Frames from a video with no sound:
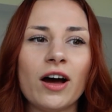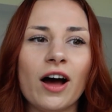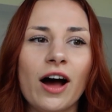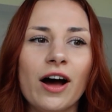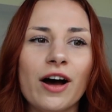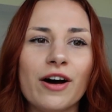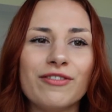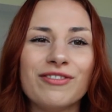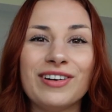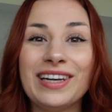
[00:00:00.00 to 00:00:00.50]

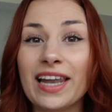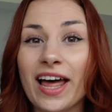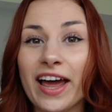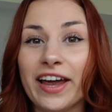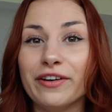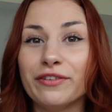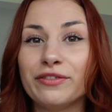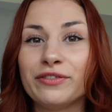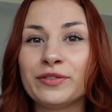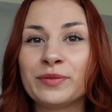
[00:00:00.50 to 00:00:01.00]
of
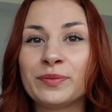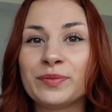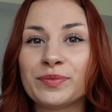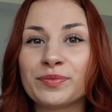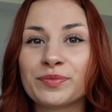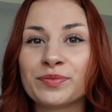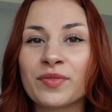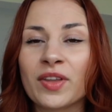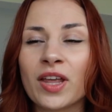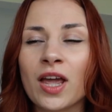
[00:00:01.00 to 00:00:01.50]
life.
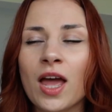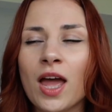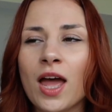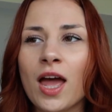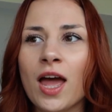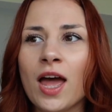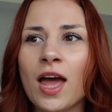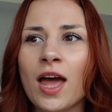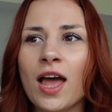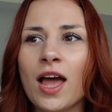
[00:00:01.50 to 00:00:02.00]

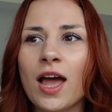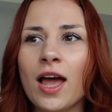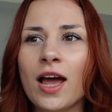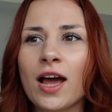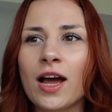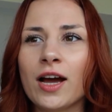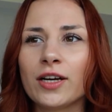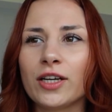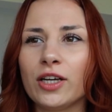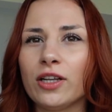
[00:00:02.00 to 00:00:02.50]

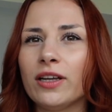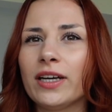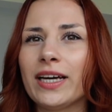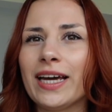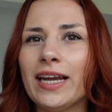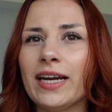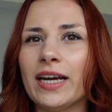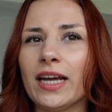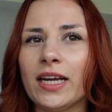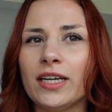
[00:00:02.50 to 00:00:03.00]
You look
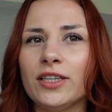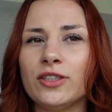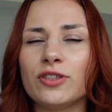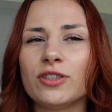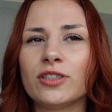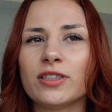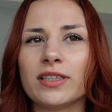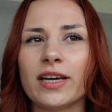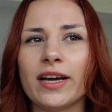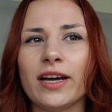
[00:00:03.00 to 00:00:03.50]
at it and
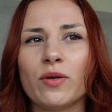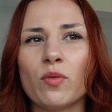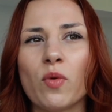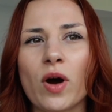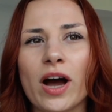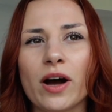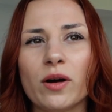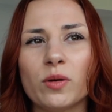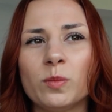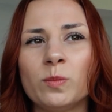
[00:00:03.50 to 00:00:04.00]
you're just like,
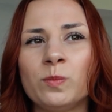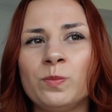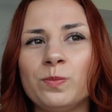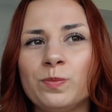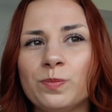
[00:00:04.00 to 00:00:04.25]
wow.